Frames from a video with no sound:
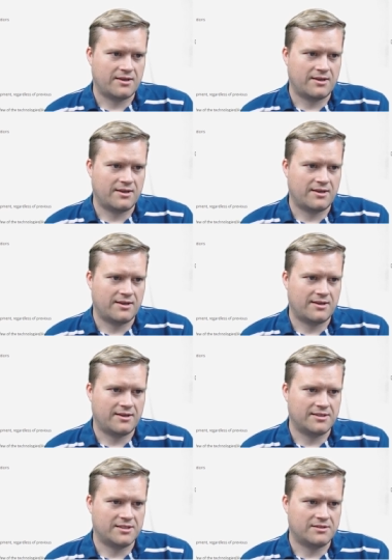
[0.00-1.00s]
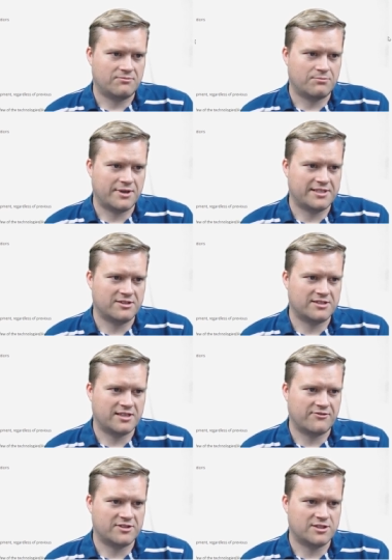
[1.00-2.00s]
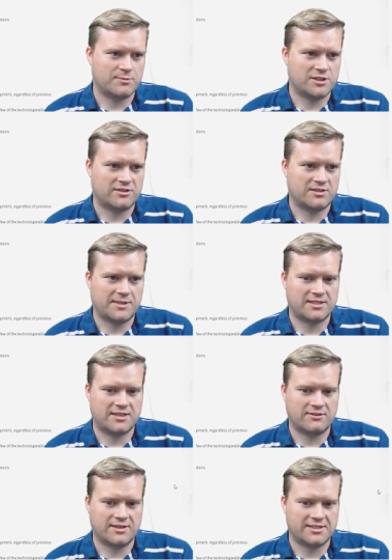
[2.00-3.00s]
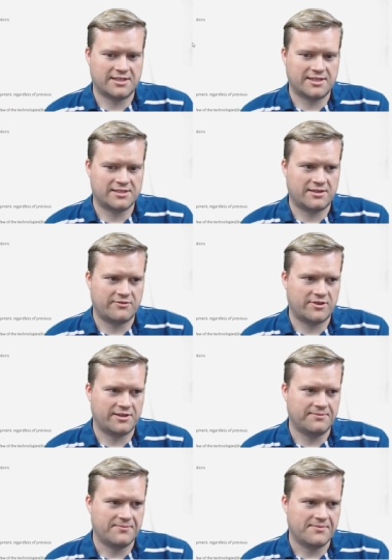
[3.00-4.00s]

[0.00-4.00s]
Uh, praise yourself for stupid jokes about Dog Rusty. That's kind of funny.